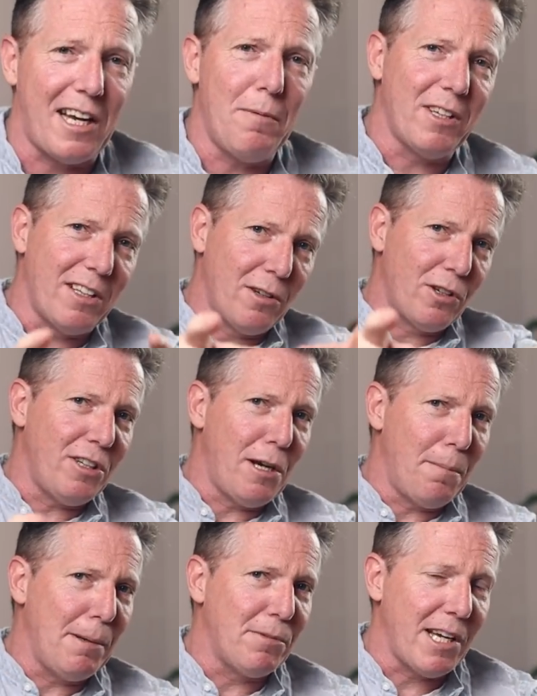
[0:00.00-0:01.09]
say it, because the Goodyear
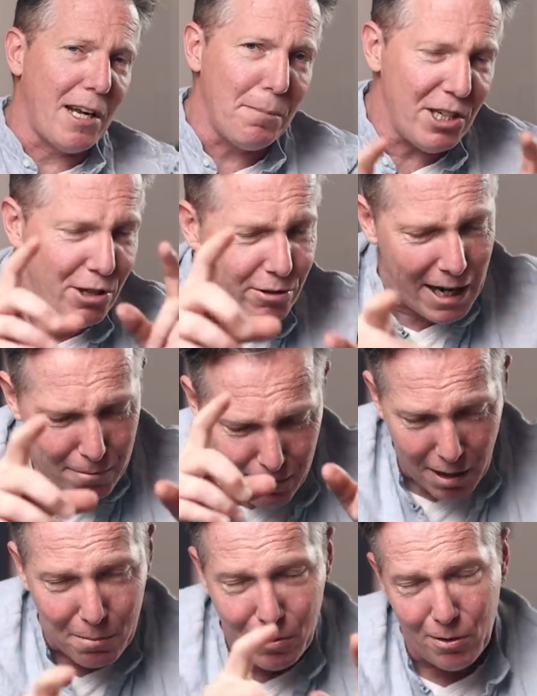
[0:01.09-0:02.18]
Blimp said it, but you get
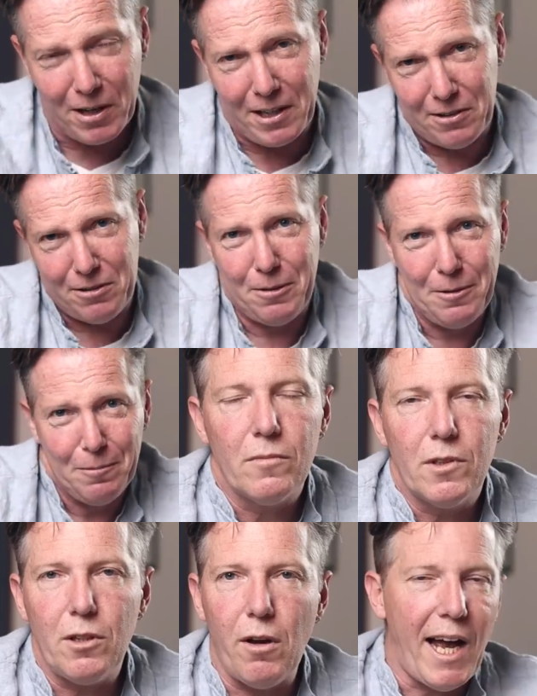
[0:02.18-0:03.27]
my point.
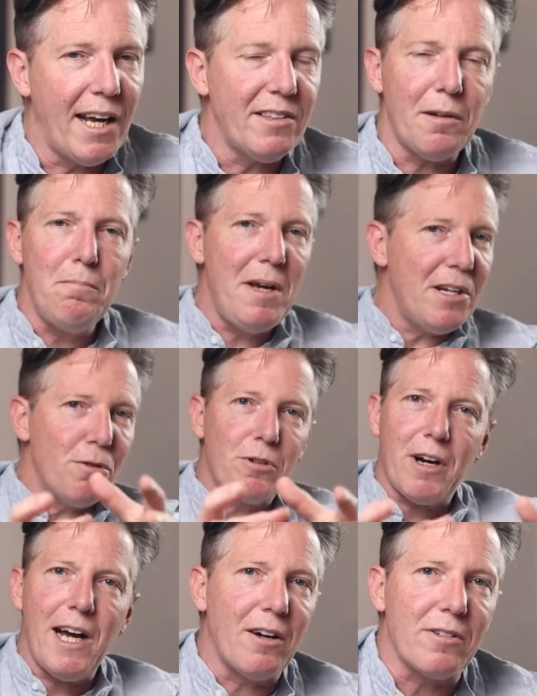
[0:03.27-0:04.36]
So as a middle
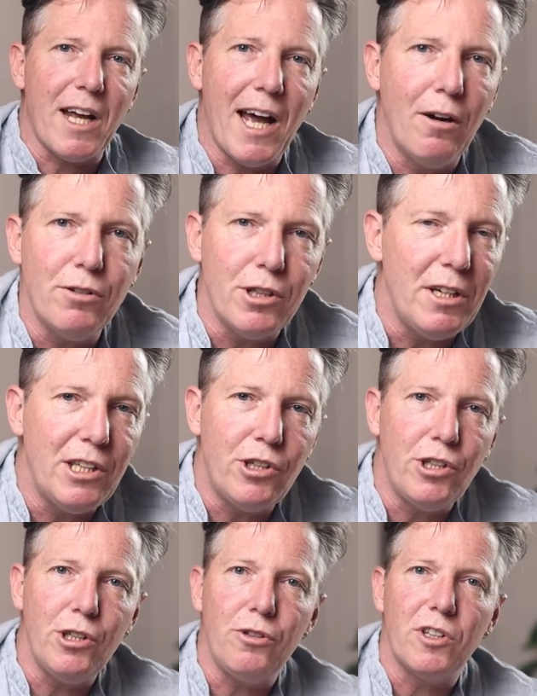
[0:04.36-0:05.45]
ground, how do you
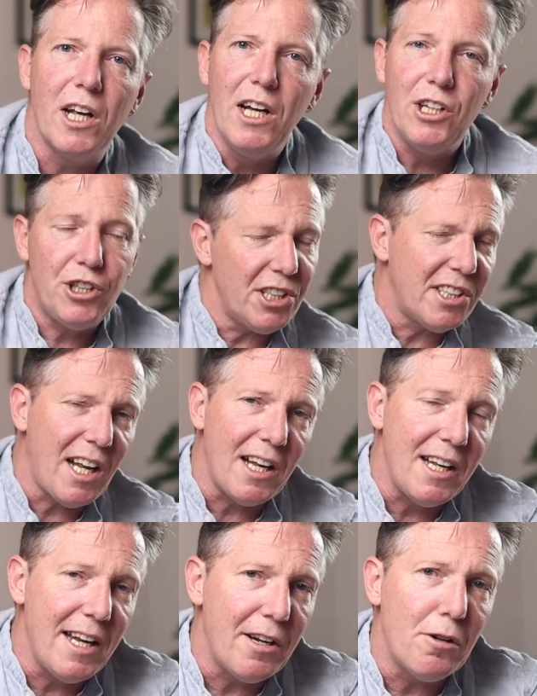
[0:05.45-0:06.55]
introduce just a
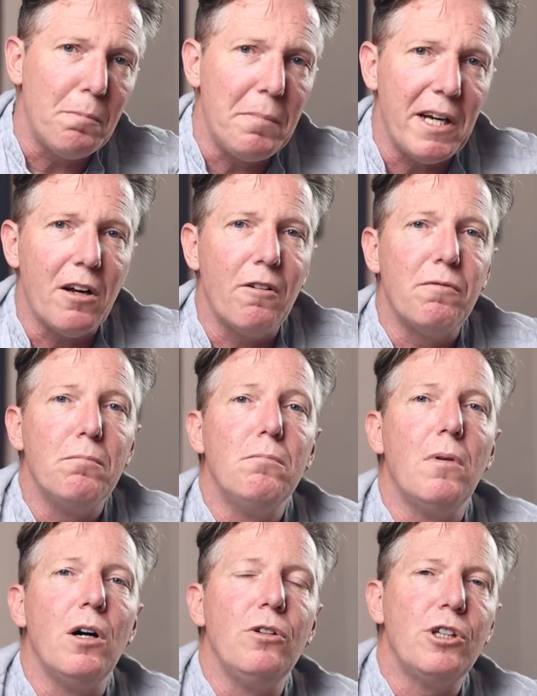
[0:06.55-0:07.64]
little bit of
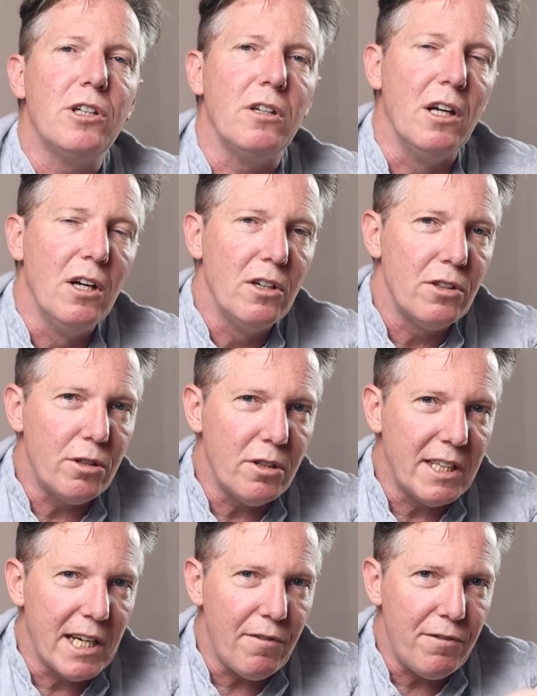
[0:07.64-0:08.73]
motion to
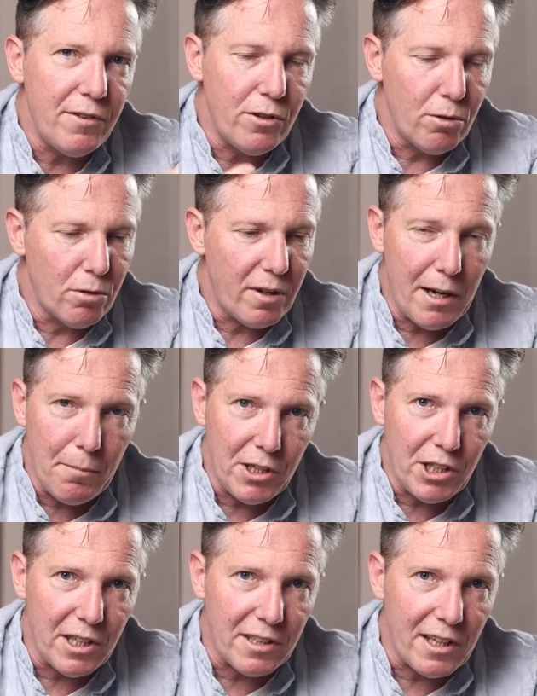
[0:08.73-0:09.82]
give your
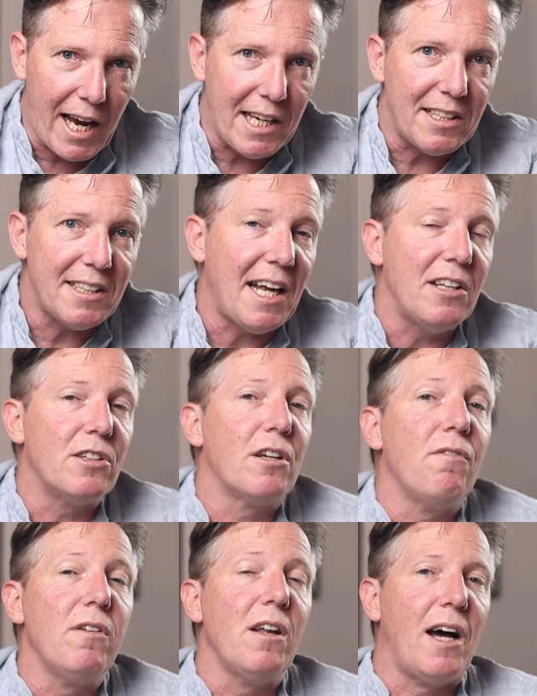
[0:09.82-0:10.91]
images a sense
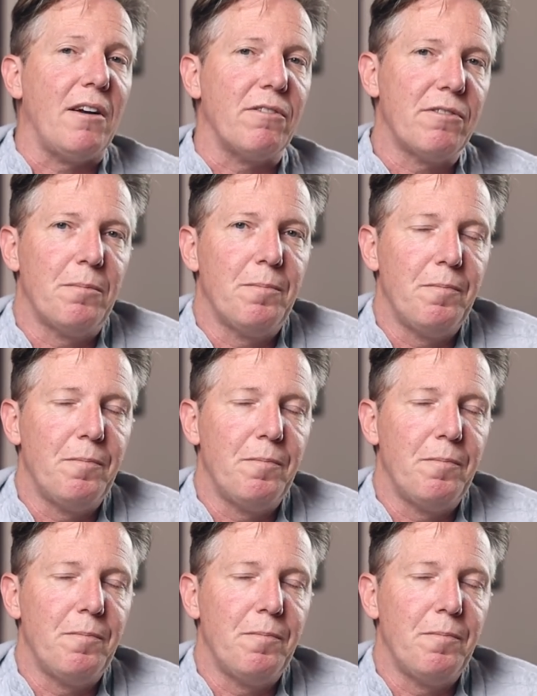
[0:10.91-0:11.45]
of life?